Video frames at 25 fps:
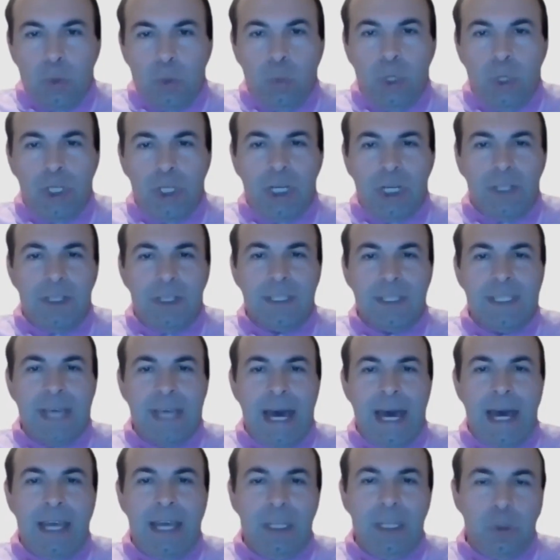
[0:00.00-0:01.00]
which are
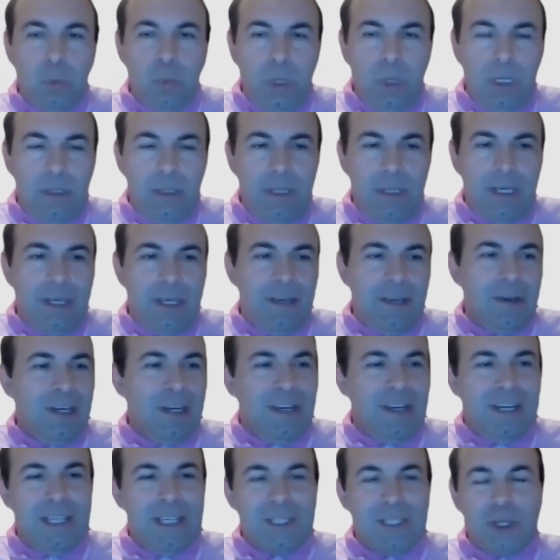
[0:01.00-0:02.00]
designed with the
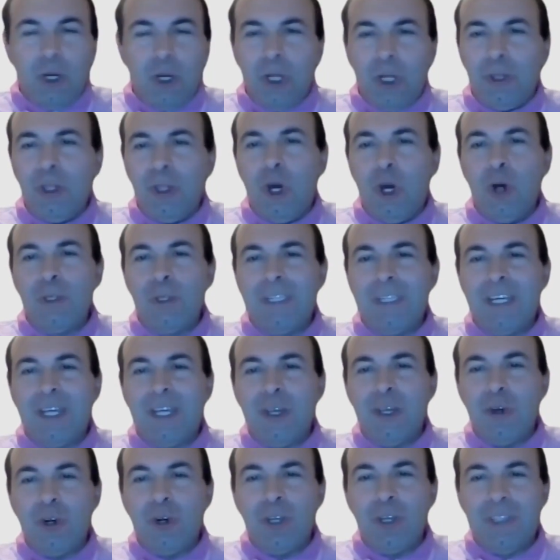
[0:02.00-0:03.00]
let's call it no
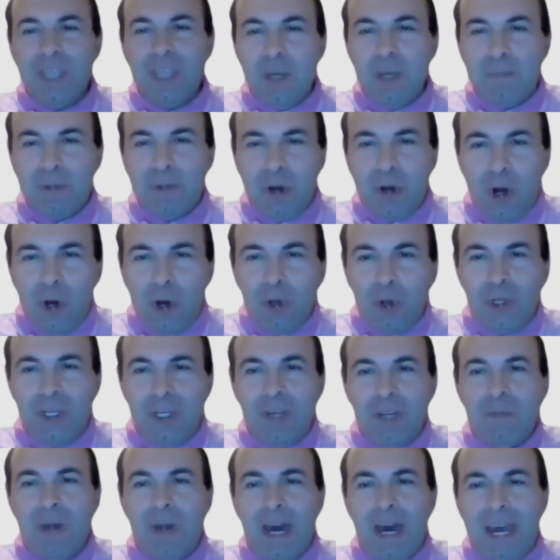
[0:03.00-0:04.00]
security approach
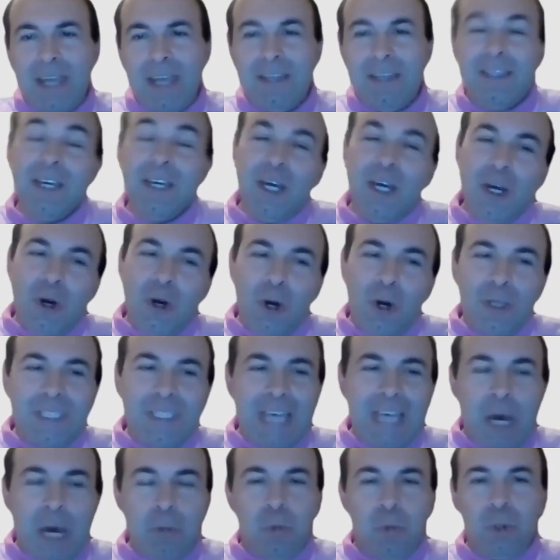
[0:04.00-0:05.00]
in mind, or
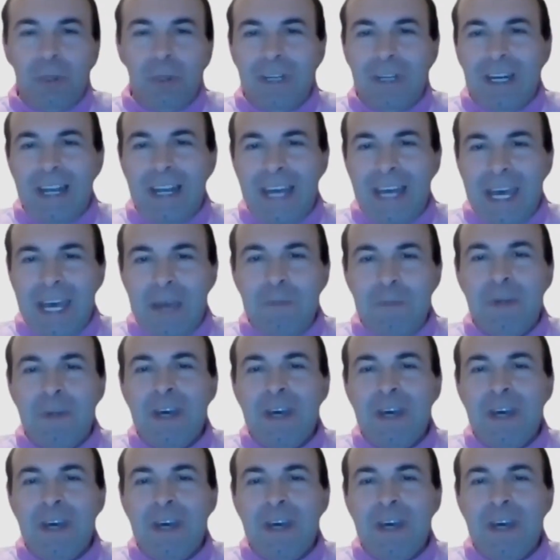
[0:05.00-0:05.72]
some would claim